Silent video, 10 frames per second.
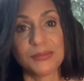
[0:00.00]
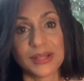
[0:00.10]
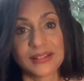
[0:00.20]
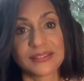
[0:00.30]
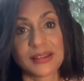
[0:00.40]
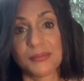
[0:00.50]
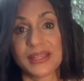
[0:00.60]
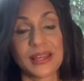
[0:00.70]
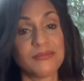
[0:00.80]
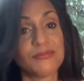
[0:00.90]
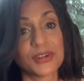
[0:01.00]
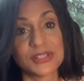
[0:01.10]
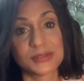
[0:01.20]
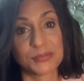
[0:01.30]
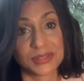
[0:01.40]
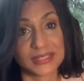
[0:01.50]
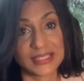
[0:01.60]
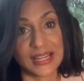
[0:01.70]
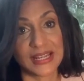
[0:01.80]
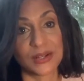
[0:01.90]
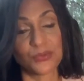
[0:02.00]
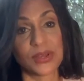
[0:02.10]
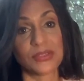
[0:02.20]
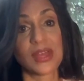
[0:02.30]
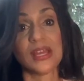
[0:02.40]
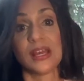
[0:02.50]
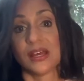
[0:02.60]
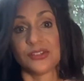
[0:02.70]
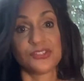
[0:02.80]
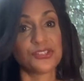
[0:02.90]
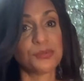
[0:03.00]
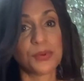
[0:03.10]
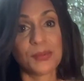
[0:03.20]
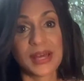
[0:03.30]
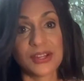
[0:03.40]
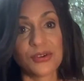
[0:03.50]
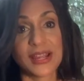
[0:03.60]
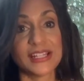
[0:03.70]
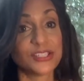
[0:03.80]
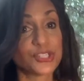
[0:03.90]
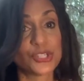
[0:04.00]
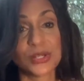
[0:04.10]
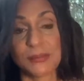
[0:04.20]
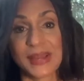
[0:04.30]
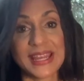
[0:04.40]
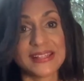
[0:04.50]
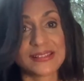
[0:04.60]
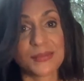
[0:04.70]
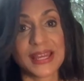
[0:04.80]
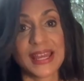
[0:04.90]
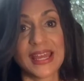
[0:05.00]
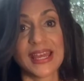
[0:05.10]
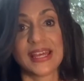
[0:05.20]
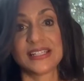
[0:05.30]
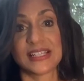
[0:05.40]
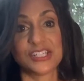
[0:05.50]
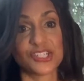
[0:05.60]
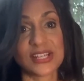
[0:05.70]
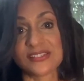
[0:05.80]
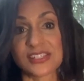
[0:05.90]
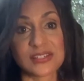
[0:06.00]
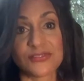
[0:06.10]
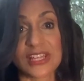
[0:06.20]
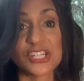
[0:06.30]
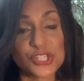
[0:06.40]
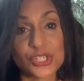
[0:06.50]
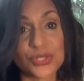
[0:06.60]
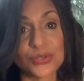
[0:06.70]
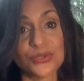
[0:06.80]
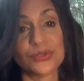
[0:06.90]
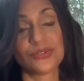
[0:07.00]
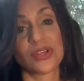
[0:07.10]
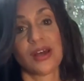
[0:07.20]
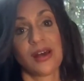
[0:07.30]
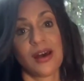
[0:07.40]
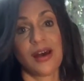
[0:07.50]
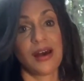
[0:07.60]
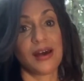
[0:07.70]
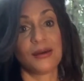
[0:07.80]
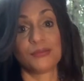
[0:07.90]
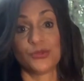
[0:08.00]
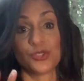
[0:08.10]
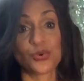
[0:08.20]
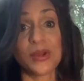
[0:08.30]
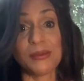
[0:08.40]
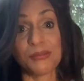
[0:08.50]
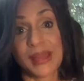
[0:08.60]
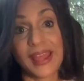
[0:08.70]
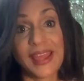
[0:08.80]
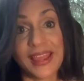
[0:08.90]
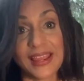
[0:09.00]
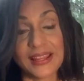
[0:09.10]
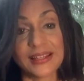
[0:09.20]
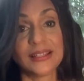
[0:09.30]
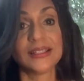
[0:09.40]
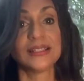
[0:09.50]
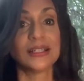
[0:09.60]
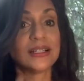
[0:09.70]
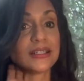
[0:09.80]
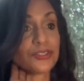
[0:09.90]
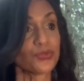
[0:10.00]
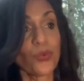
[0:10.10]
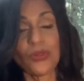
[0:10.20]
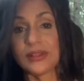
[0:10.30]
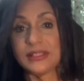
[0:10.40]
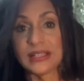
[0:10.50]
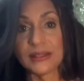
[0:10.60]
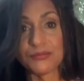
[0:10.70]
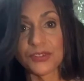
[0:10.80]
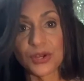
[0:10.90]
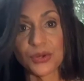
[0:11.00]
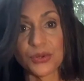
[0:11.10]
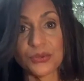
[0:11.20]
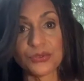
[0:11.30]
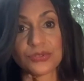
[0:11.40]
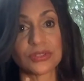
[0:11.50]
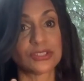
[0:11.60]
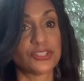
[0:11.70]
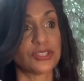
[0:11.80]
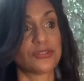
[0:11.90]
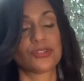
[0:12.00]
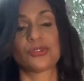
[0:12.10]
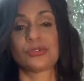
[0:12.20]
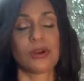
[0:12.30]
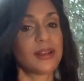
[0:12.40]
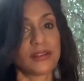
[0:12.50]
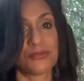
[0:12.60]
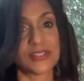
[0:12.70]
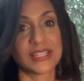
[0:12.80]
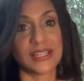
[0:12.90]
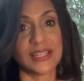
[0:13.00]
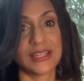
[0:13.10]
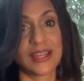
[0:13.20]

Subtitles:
months, I became very debilitated with super migraines, shooting pains in my head, digestive issues, joint pain, swollen lymph nodes, just chronic fatigue.